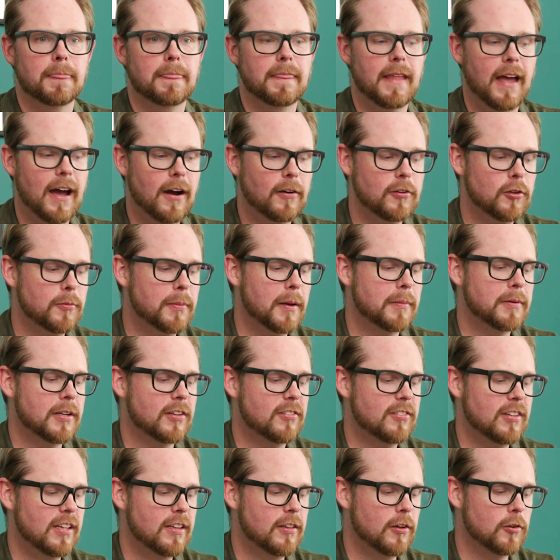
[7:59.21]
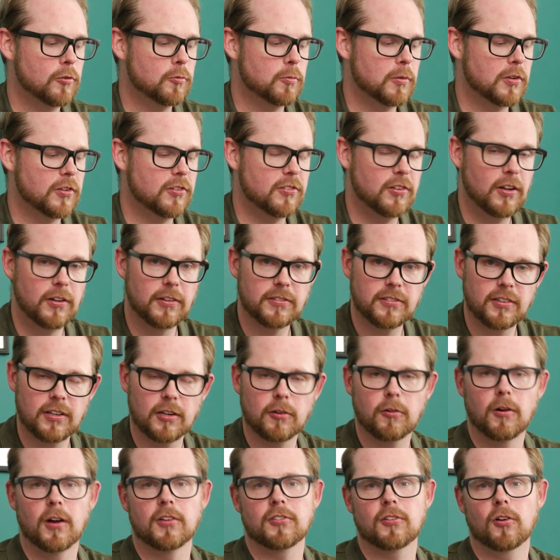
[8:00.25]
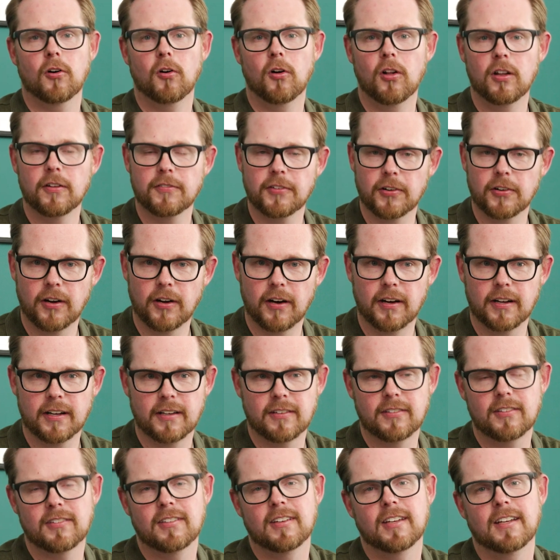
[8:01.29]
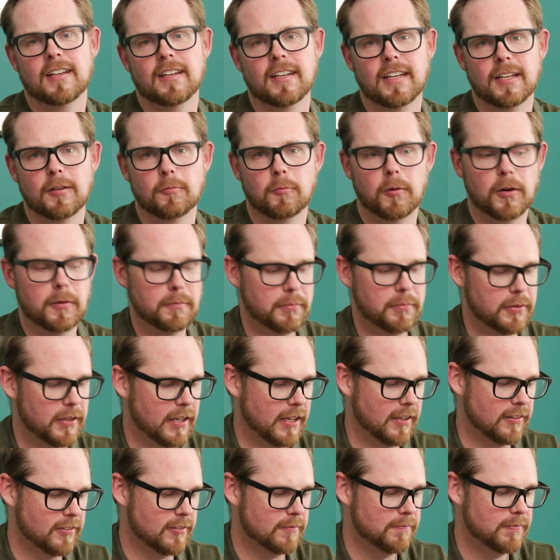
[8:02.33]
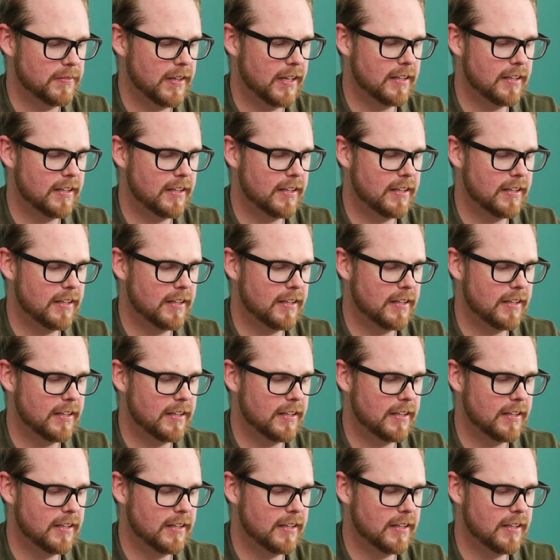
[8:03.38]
Now you'll be able to see those results across all audits in one place.